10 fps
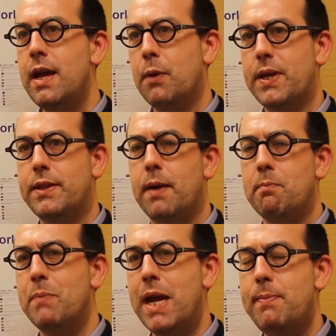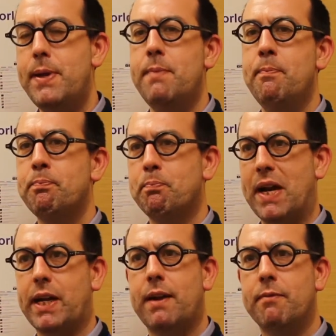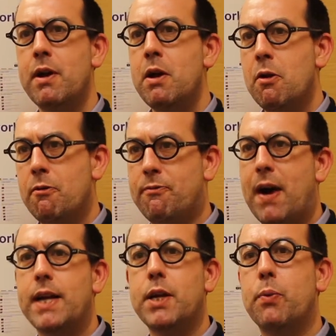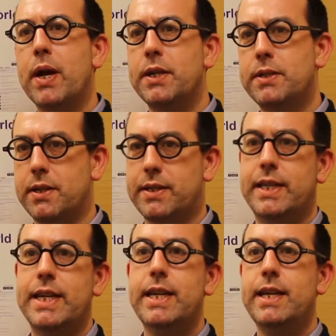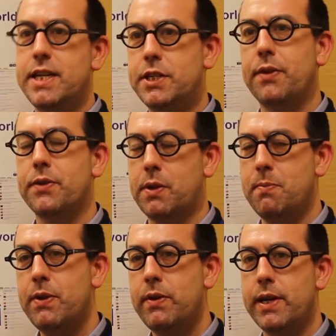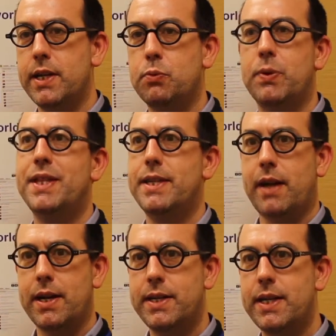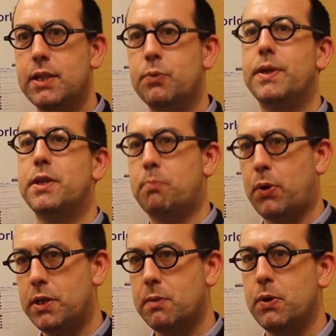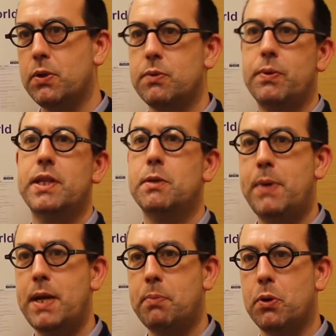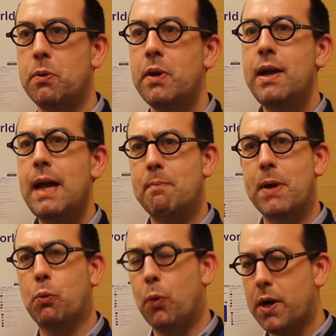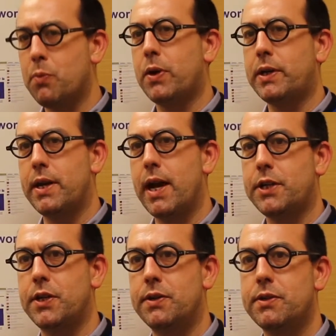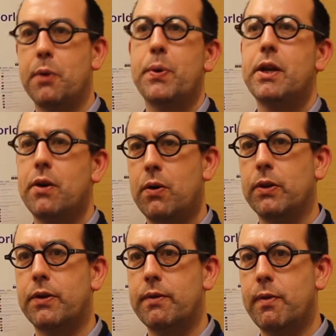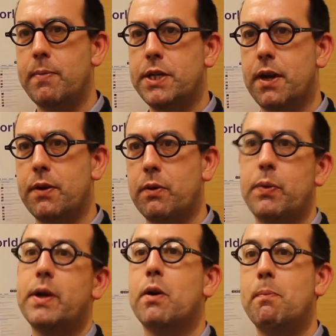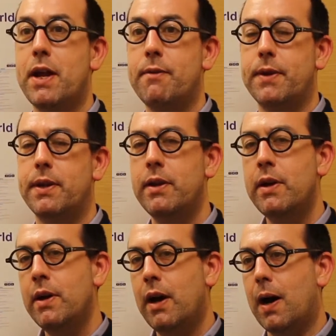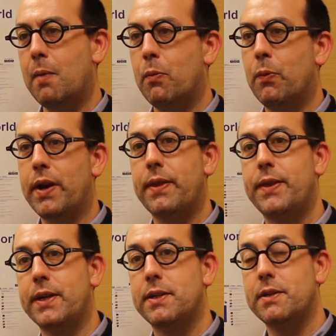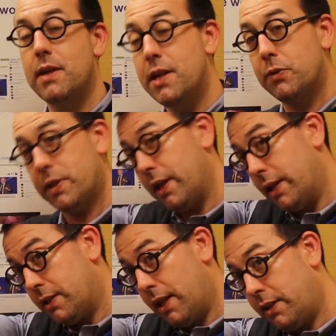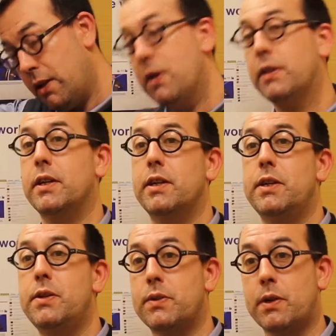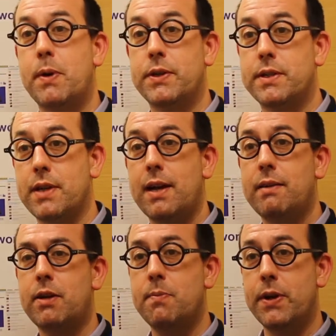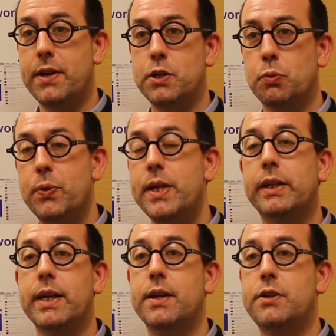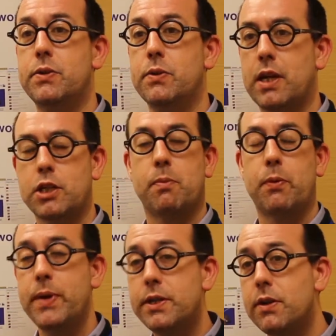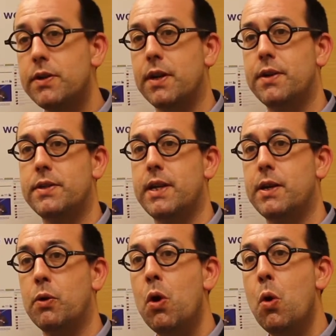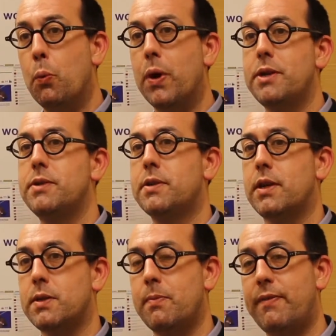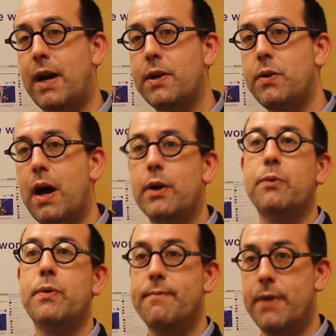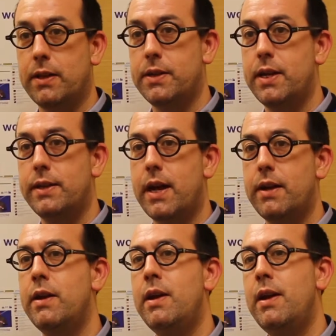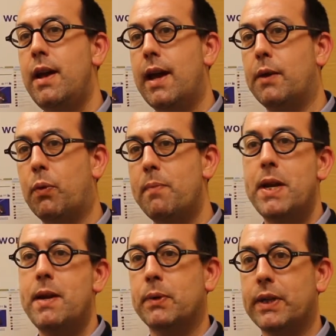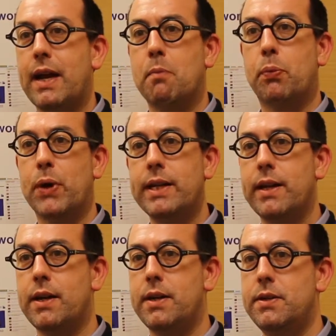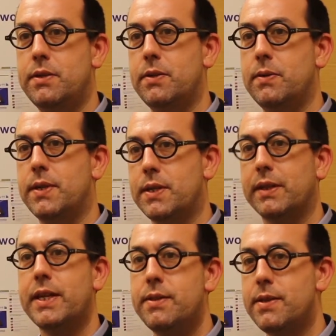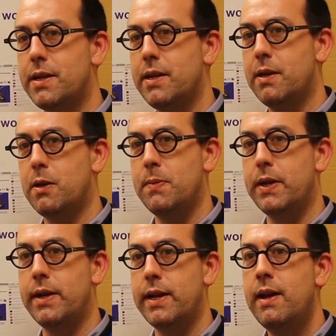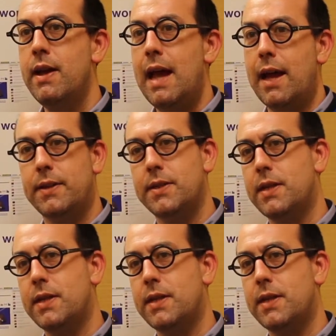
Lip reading: And we thought maybe by kind of finding ways to seed each other's communities with these ideas, with these principles, with these people, and make one-on-one connections, that we could all learn from each other and we could all benefit. One of the things that's interesting is that the user experience design community is really into customer research, understanding what is customer value, how can we validate that, and we've been able to kind of bring that into this Lean thinking community. And at the